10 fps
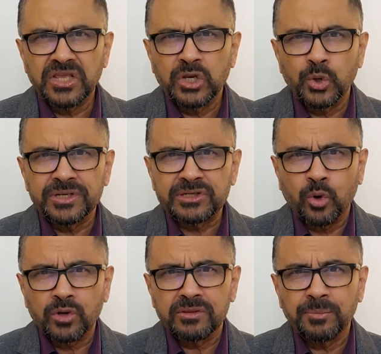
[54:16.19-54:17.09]
you know, it
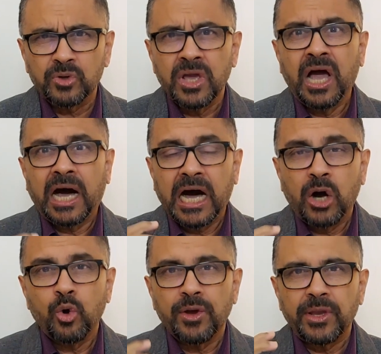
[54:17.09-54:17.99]
talks about
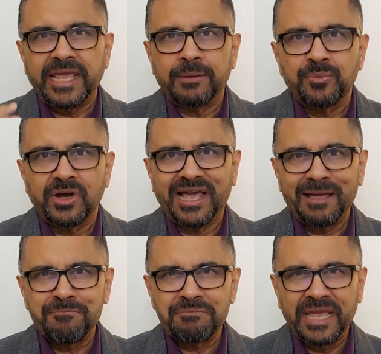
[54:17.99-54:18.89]
how
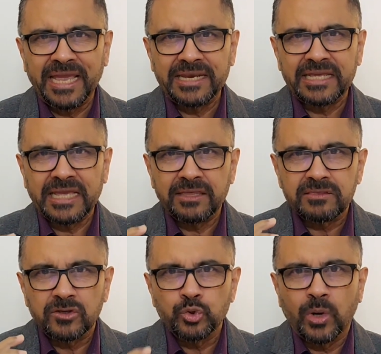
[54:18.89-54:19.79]
Abraham made
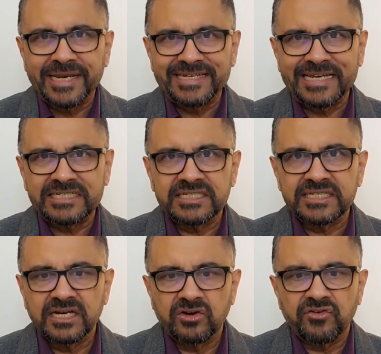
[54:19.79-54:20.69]
his new
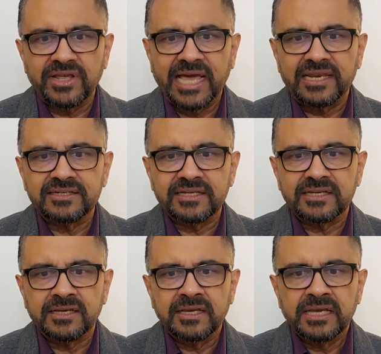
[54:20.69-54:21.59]
identity a reality.